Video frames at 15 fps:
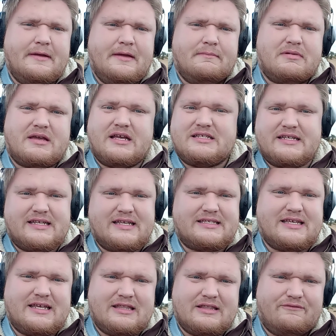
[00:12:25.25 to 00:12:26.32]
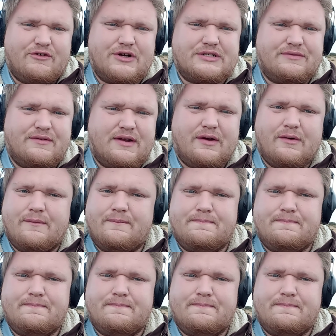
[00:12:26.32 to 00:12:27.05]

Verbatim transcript: because as I said in the first video,